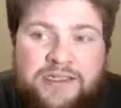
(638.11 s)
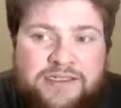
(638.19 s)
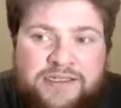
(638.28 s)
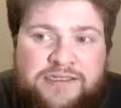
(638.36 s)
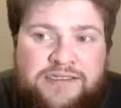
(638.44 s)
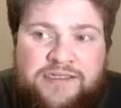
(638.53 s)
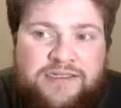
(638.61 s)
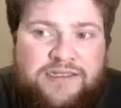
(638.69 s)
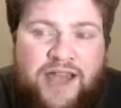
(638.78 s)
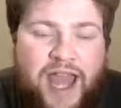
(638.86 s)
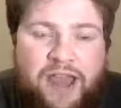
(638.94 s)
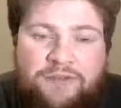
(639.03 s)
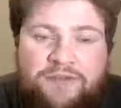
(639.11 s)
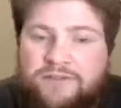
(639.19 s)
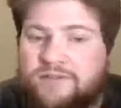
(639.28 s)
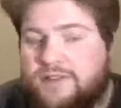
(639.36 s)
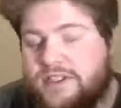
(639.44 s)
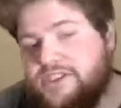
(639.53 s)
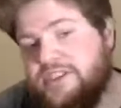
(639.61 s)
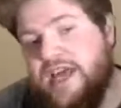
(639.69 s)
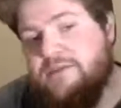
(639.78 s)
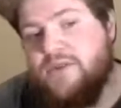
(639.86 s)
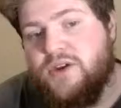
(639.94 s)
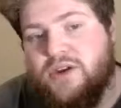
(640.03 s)
Just have a
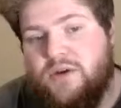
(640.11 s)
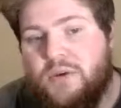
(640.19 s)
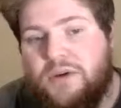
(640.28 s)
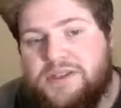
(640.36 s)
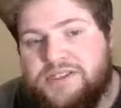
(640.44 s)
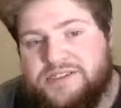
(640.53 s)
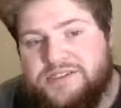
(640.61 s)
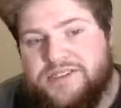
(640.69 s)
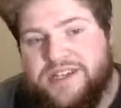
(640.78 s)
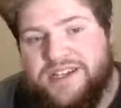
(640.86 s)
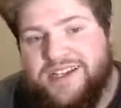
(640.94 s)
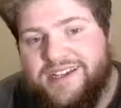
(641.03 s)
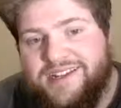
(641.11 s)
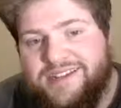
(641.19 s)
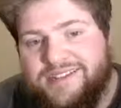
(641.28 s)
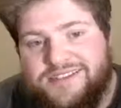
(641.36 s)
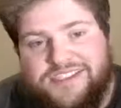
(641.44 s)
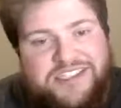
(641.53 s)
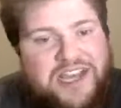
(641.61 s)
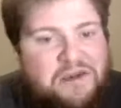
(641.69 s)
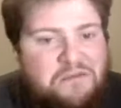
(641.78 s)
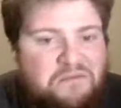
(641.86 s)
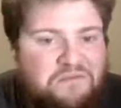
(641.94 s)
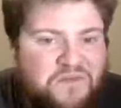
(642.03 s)
Shazam book where it's like
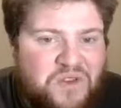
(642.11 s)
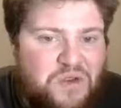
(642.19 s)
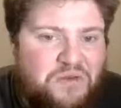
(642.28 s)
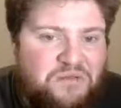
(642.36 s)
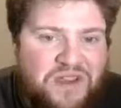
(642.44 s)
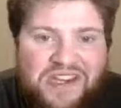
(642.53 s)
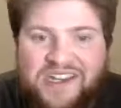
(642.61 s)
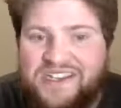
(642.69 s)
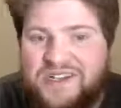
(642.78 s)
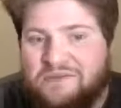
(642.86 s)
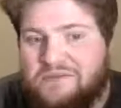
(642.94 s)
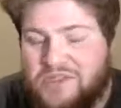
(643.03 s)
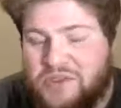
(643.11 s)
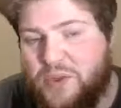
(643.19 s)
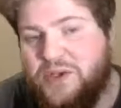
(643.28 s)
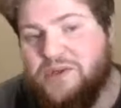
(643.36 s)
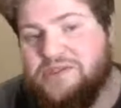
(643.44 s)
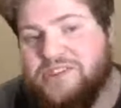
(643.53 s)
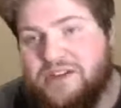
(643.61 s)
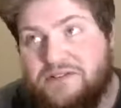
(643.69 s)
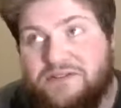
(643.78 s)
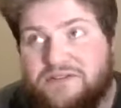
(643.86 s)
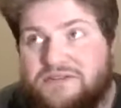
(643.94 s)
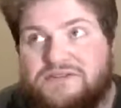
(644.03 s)
Shazam doing big, dumb superhero
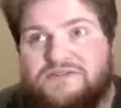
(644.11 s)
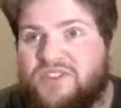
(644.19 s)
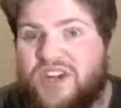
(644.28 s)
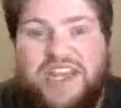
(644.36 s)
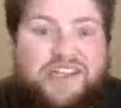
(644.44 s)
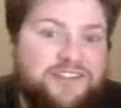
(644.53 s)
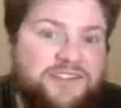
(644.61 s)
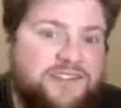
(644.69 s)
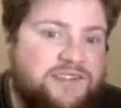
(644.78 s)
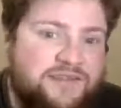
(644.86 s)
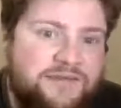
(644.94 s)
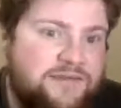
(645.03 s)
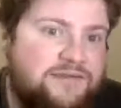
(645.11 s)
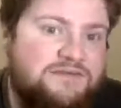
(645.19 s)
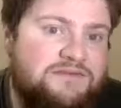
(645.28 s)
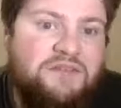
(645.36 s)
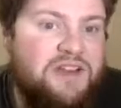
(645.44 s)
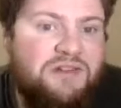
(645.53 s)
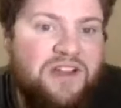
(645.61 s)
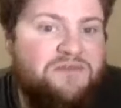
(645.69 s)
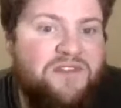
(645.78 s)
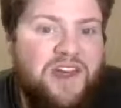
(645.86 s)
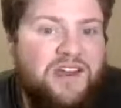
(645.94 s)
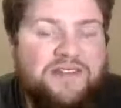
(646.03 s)
stuff for ages. I would
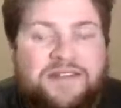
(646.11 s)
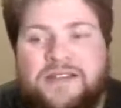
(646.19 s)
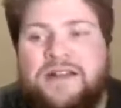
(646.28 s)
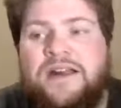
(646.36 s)
love that.